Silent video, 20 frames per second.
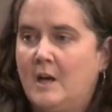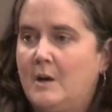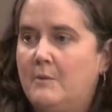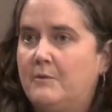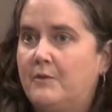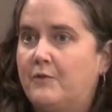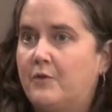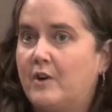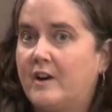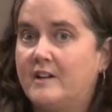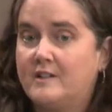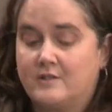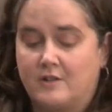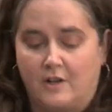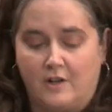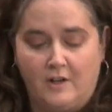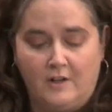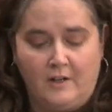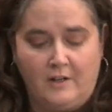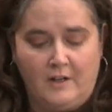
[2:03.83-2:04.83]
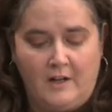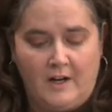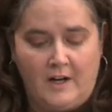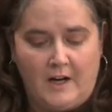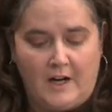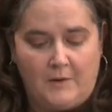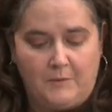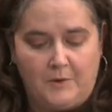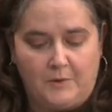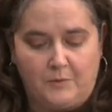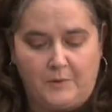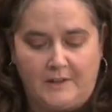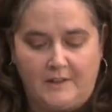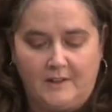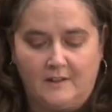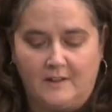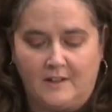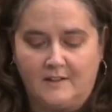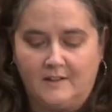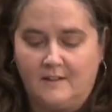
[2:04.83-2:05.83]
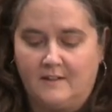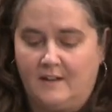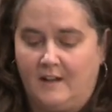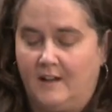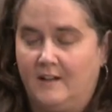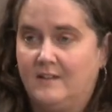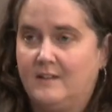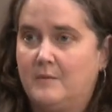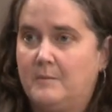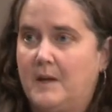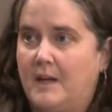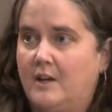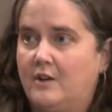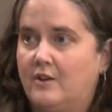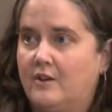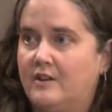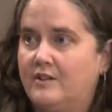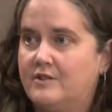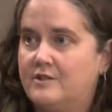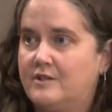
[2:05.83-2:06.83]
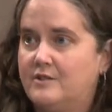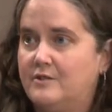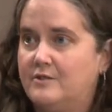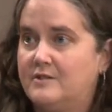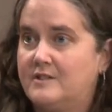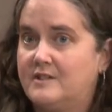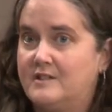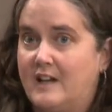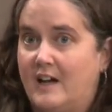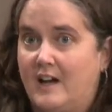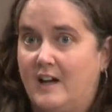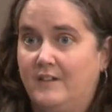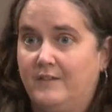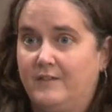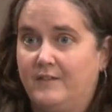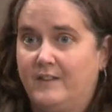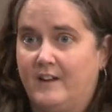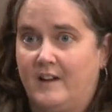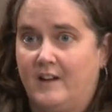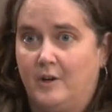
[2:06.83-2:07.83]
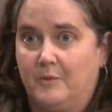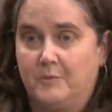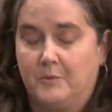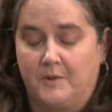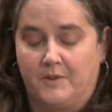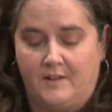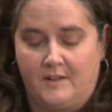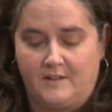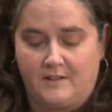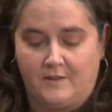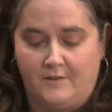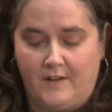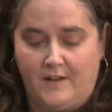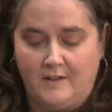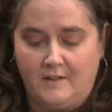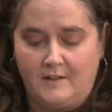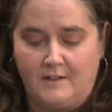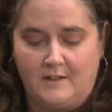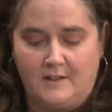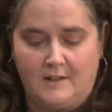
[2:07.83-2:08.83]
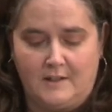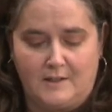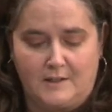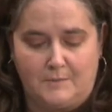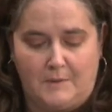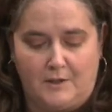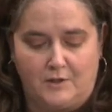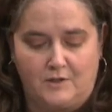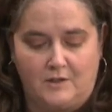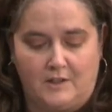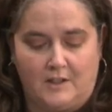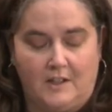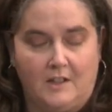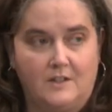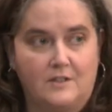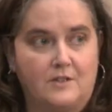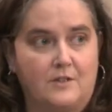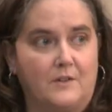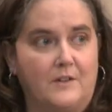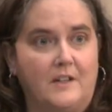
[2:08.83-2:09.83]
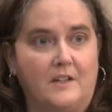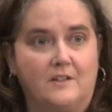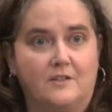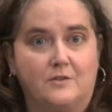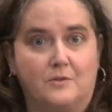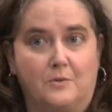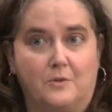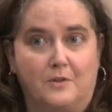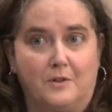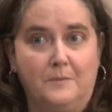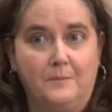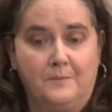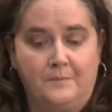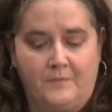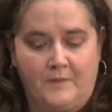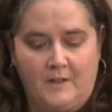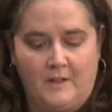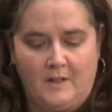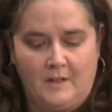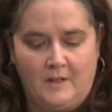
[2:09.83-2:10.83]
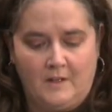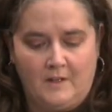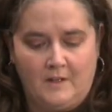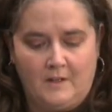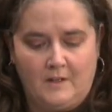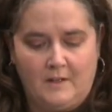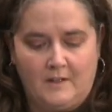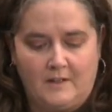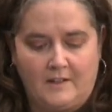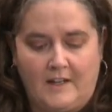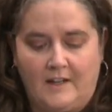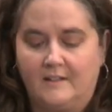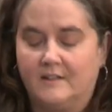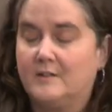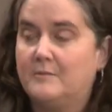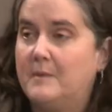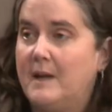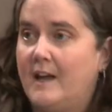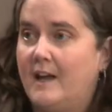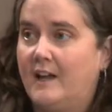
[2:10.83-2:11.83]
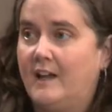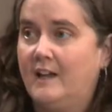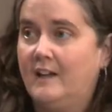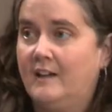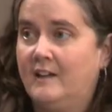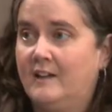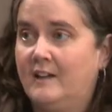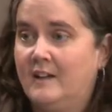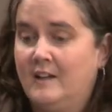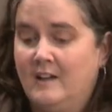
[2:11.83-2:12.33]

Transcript: Before I start, I would really like to thank the Baker Institute staff that helped with this event, especially Serena Storm, Caitlin May,